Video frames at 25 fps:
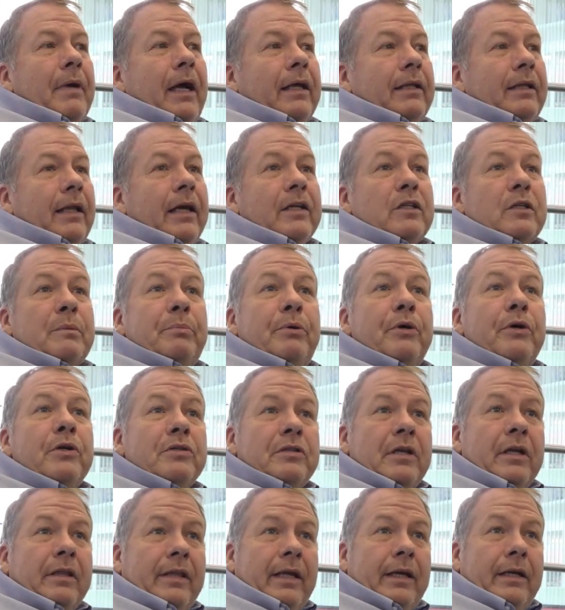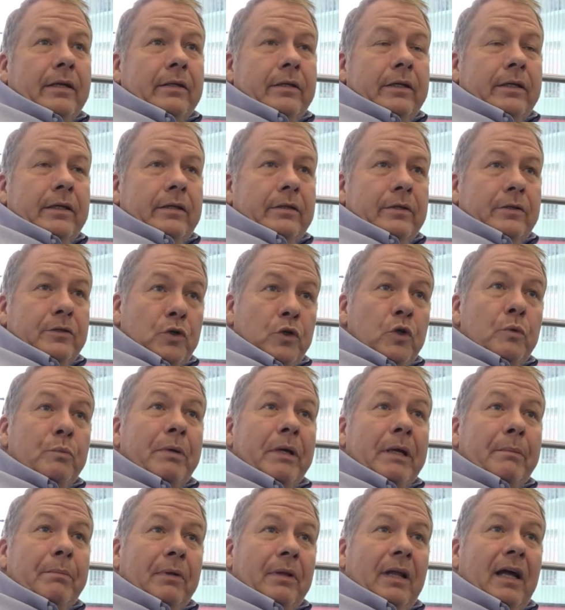I'd like to personally thank the two
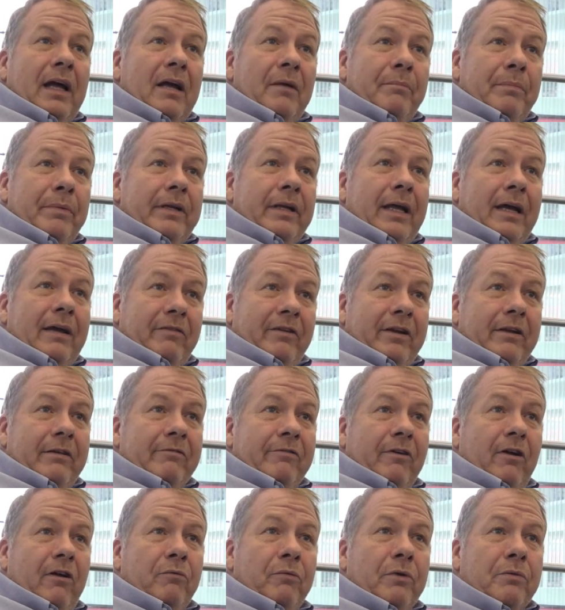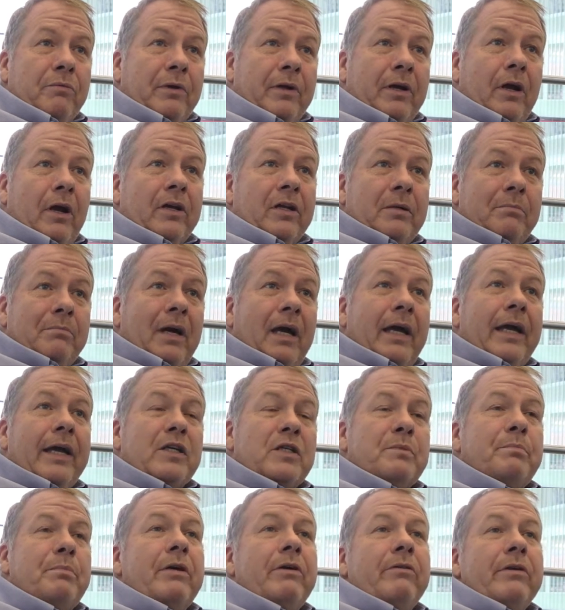people I've been heavily involved with regarding my
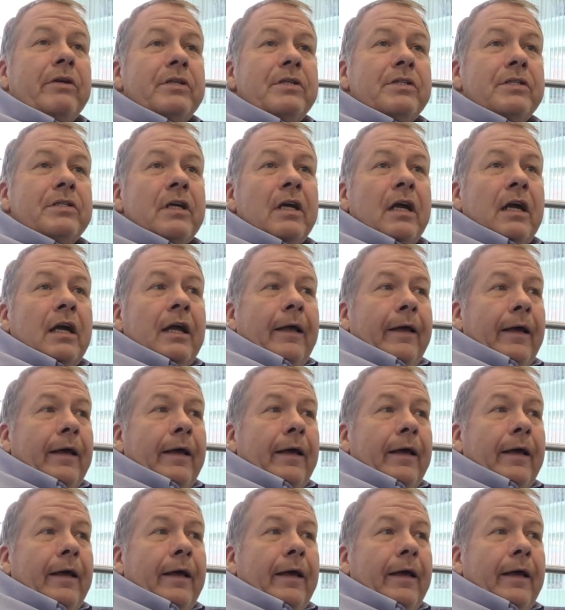experience.